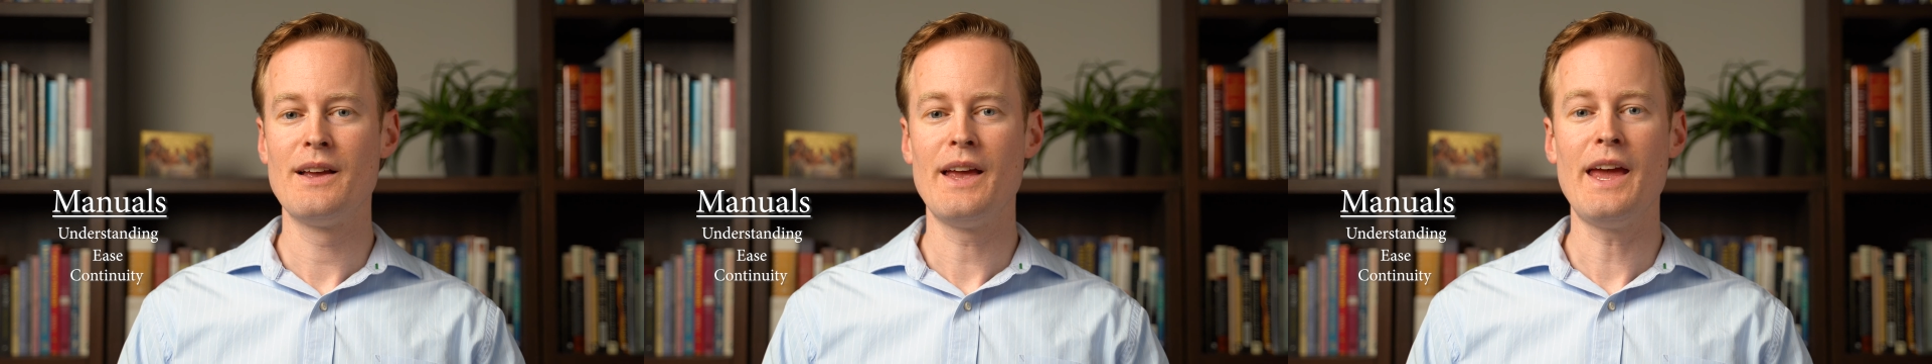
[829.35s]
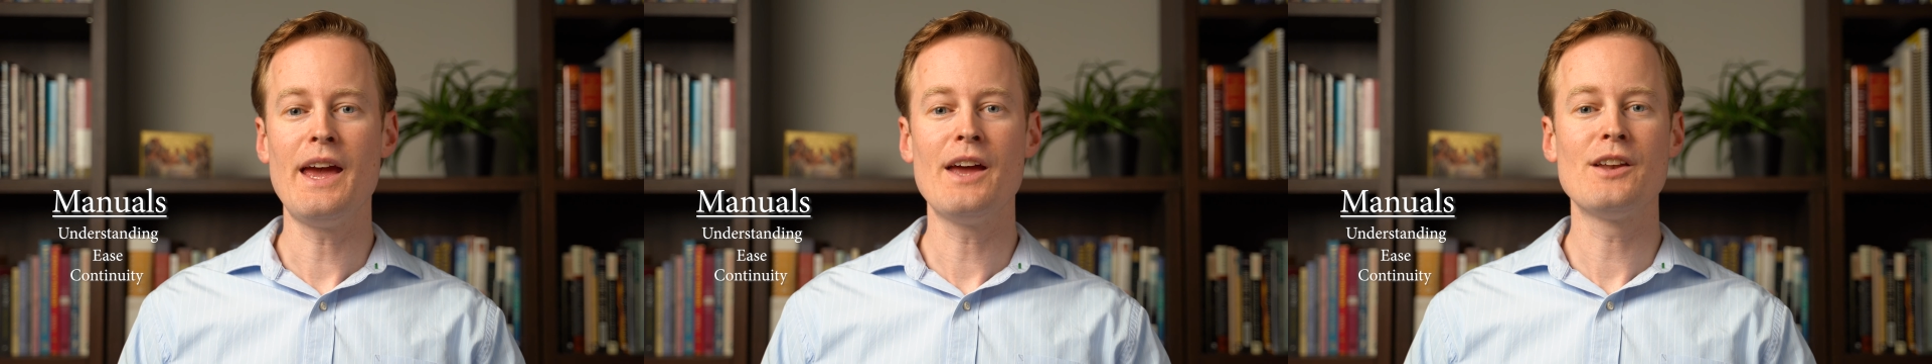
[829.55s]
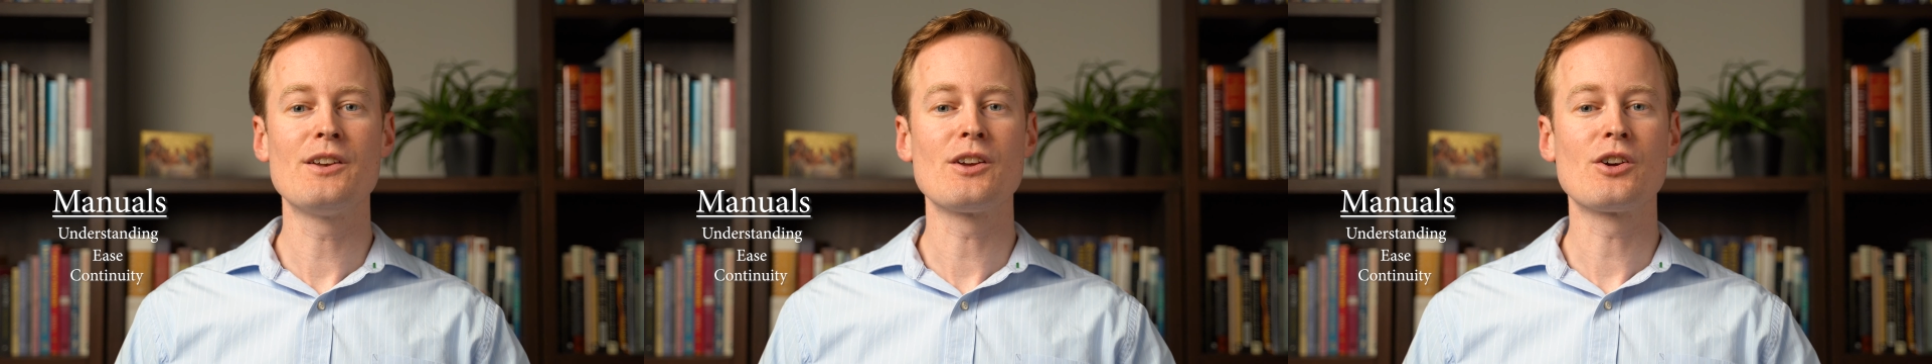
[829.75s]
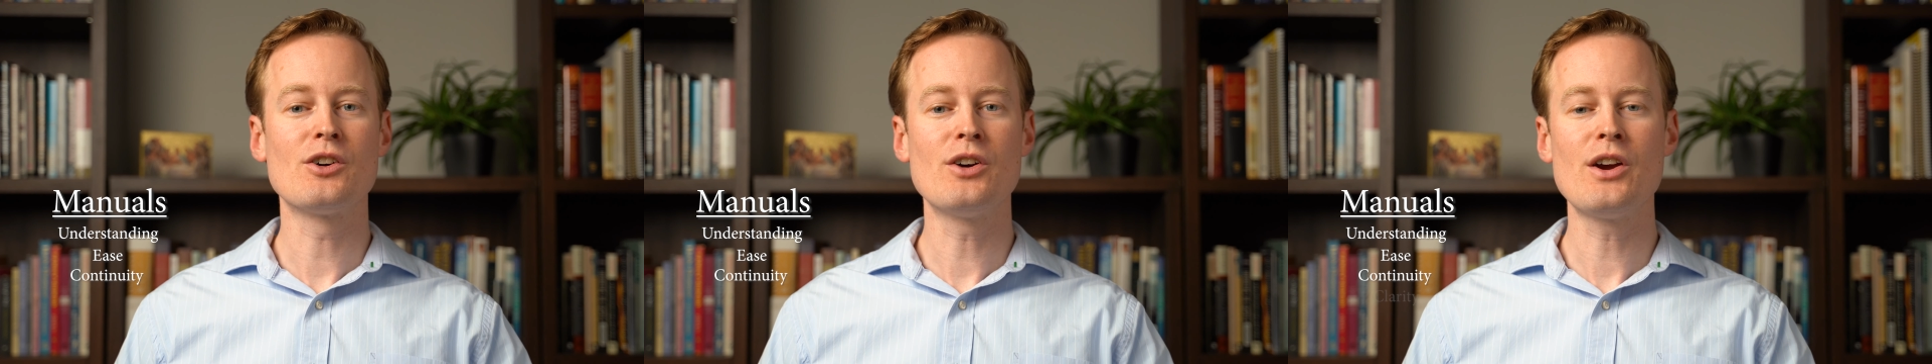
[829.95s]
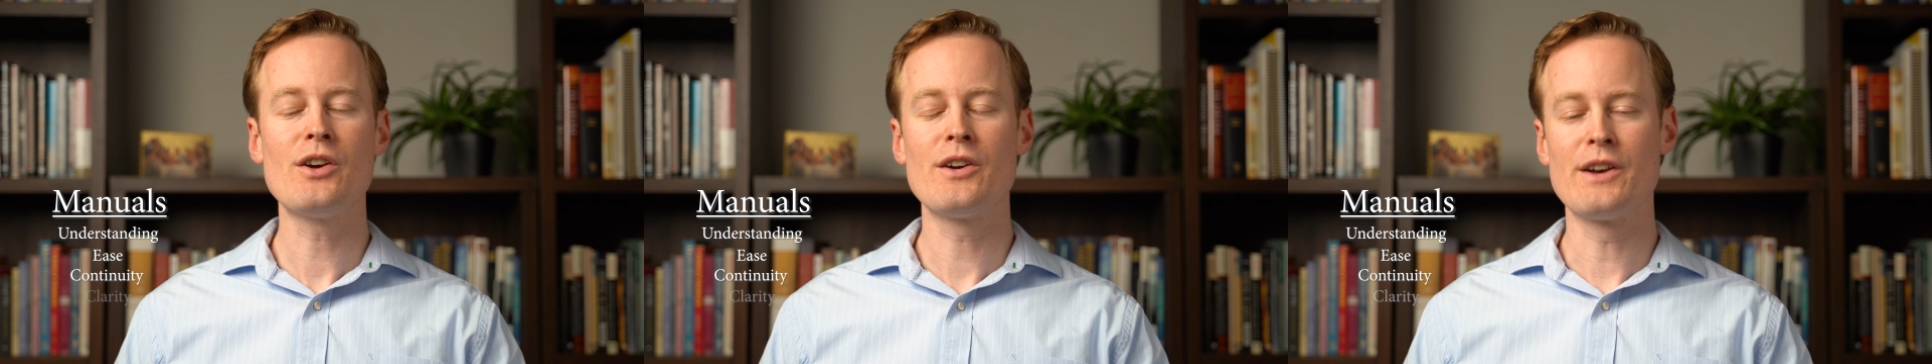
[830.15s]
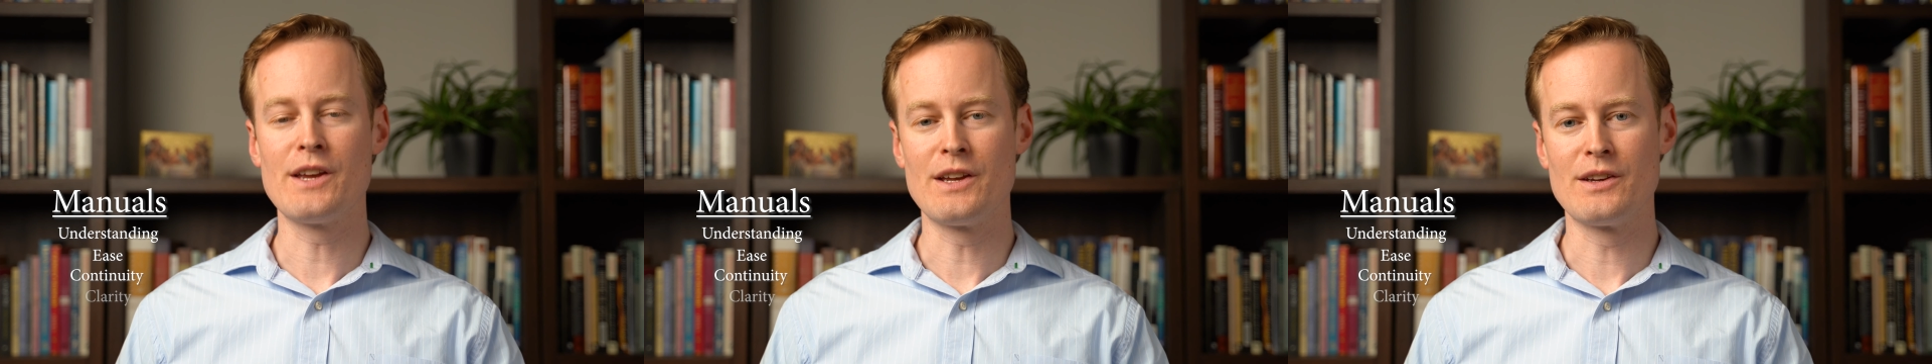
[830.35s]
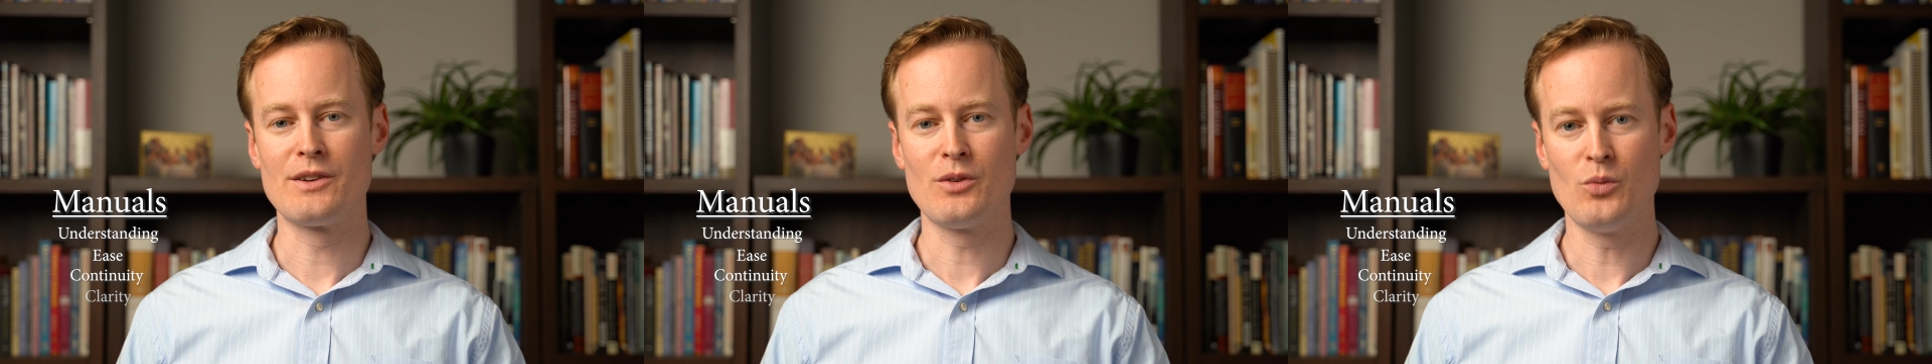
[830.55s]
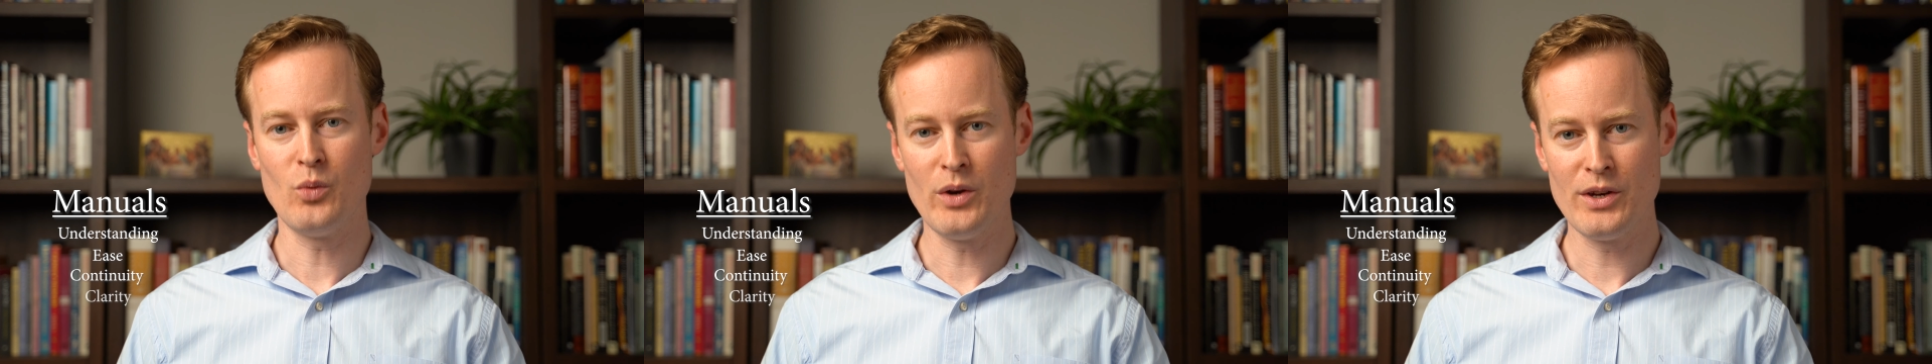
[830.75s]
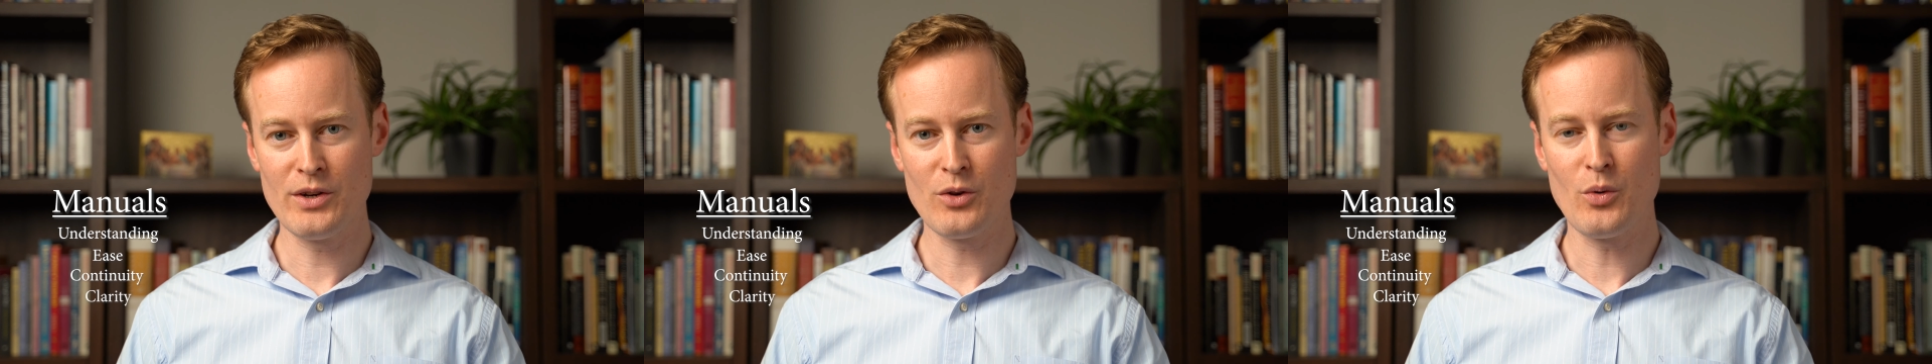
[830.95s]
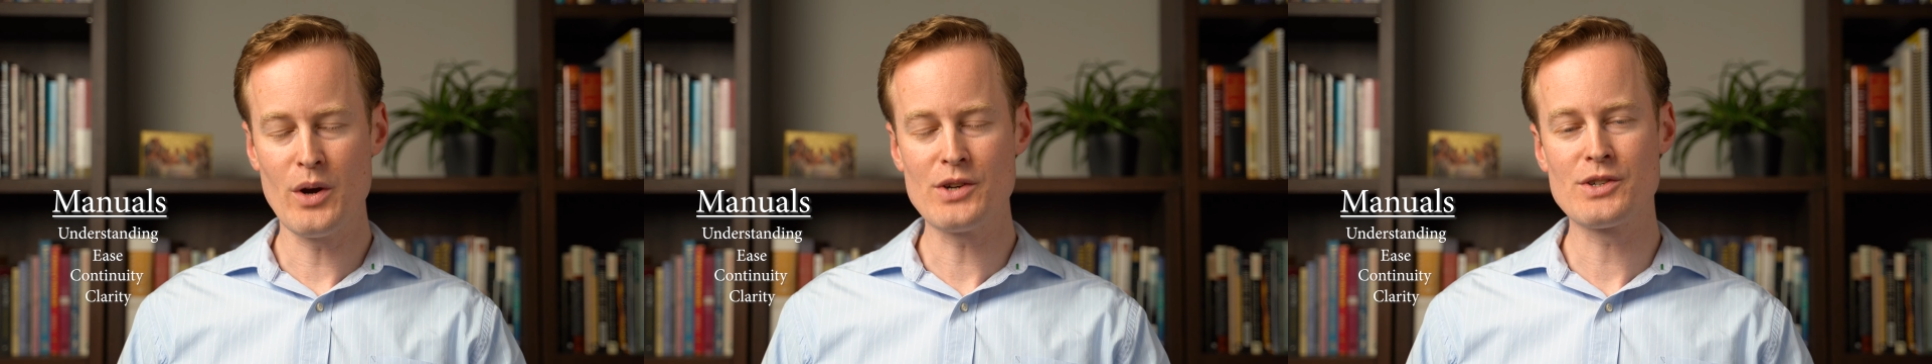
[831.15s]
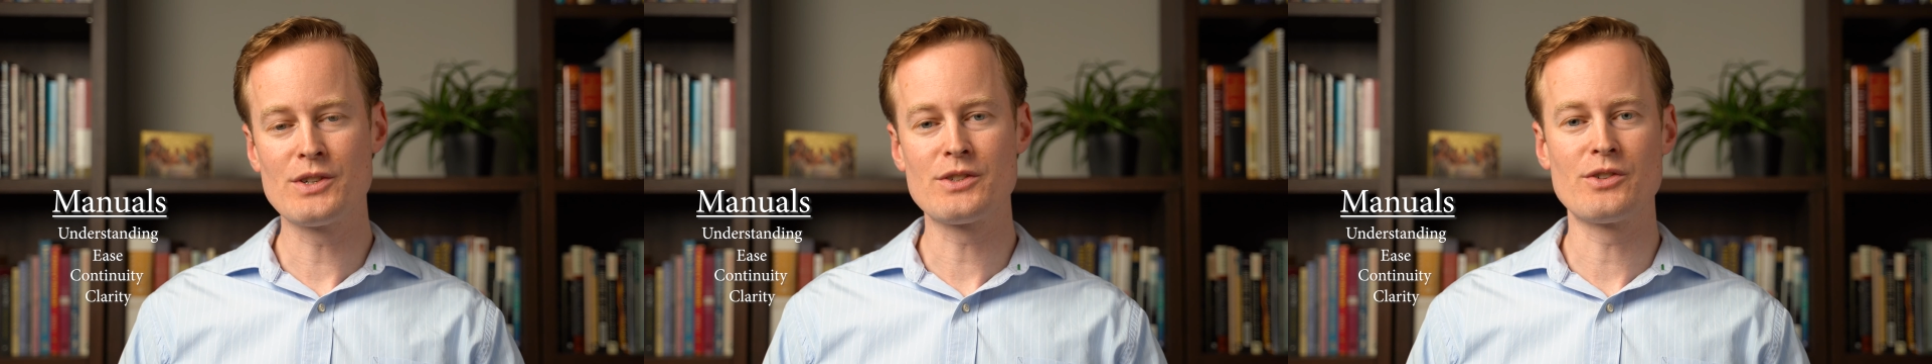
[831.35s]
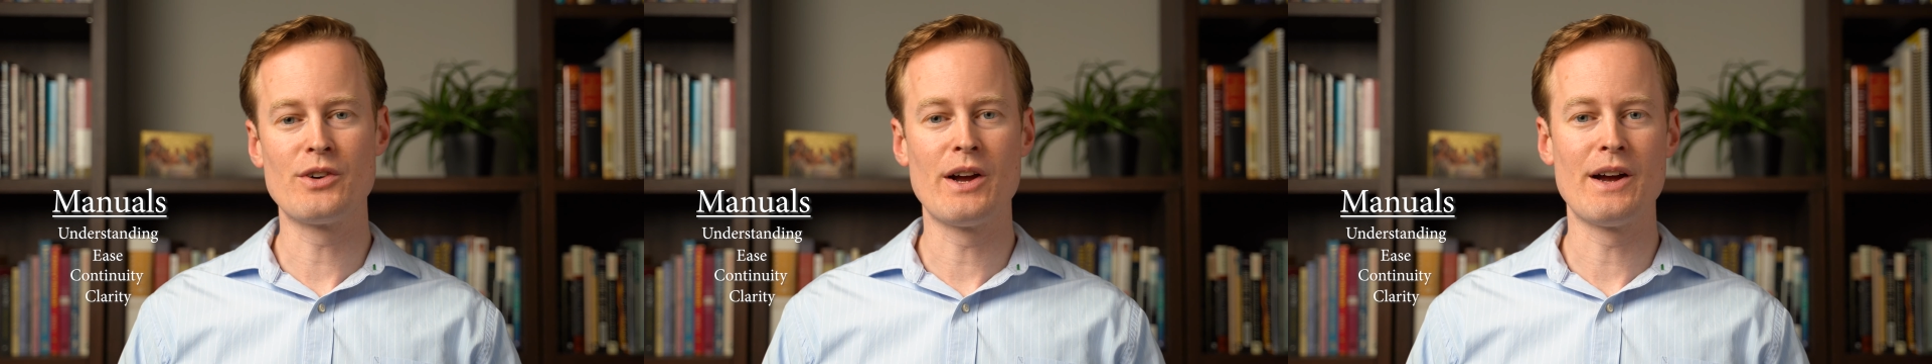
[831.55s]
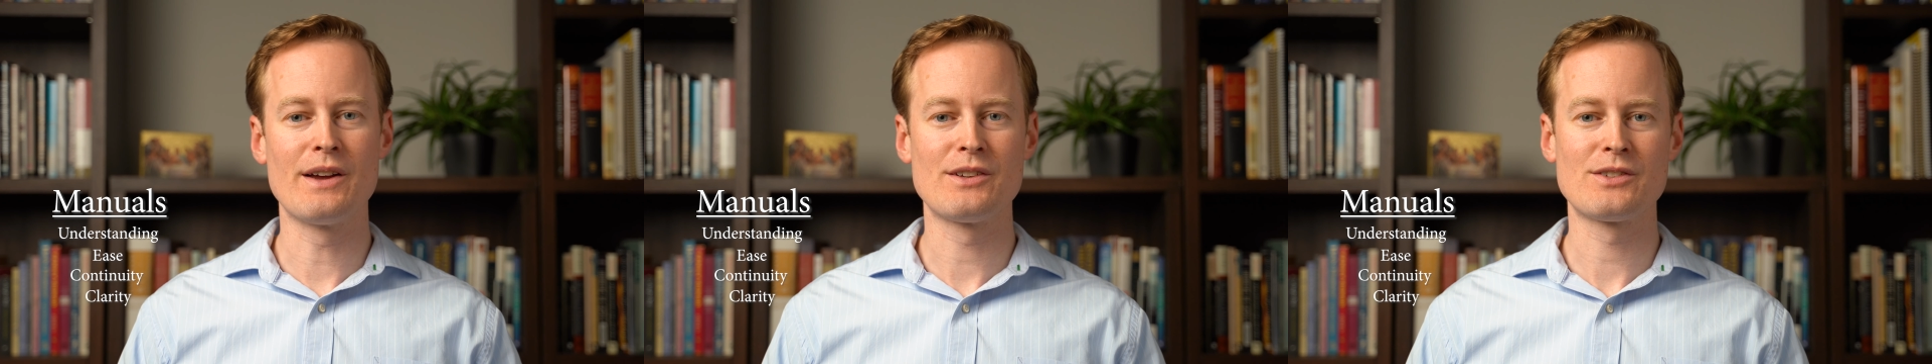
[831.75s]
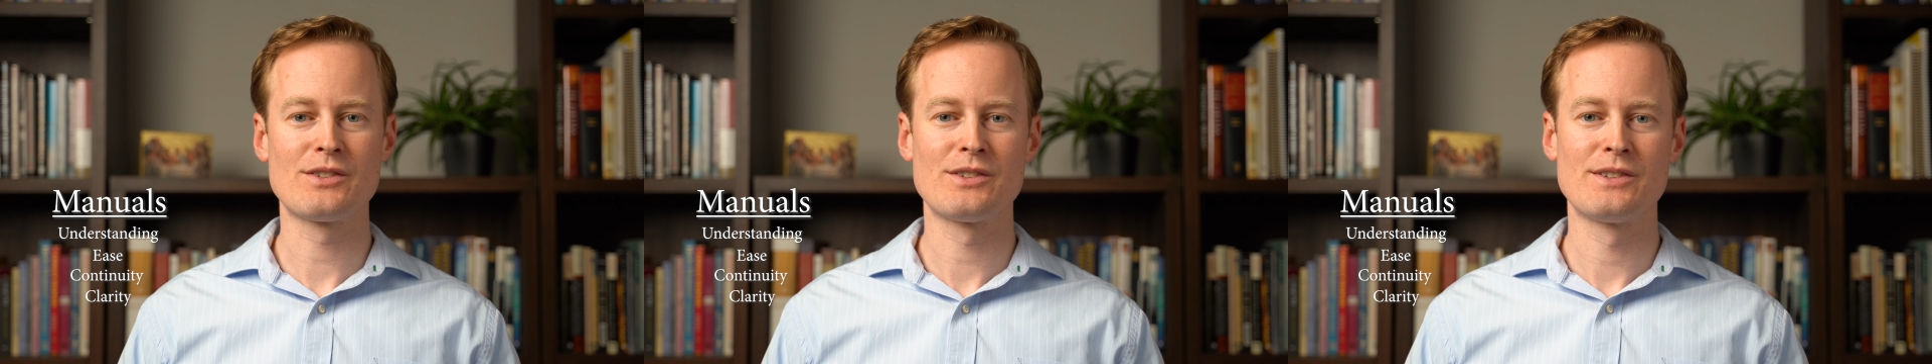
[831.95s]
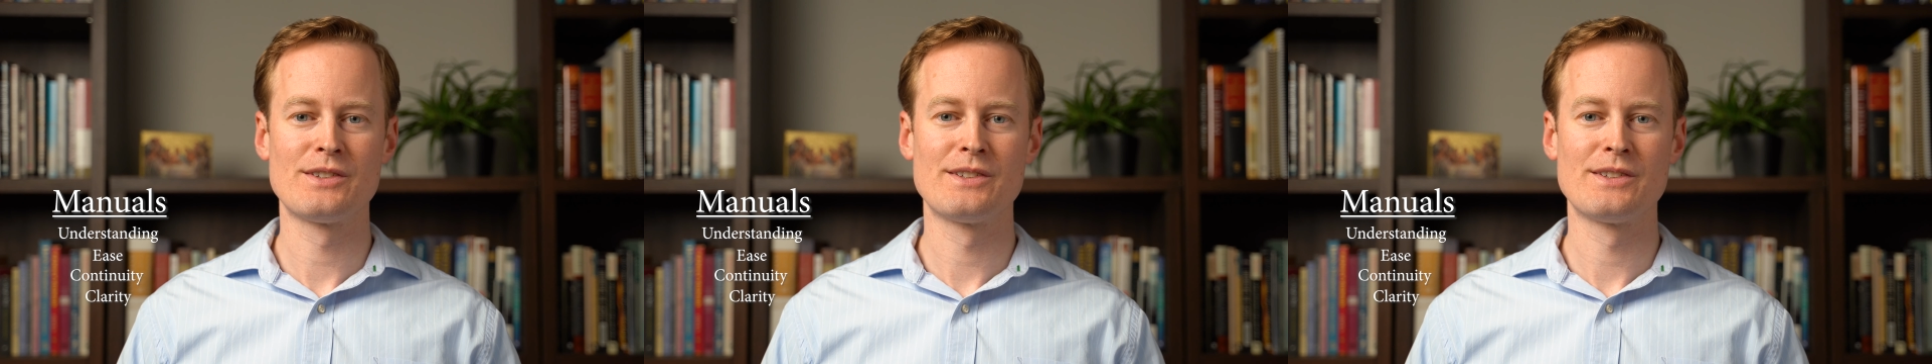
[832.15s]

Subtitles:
and clarity when questions arise.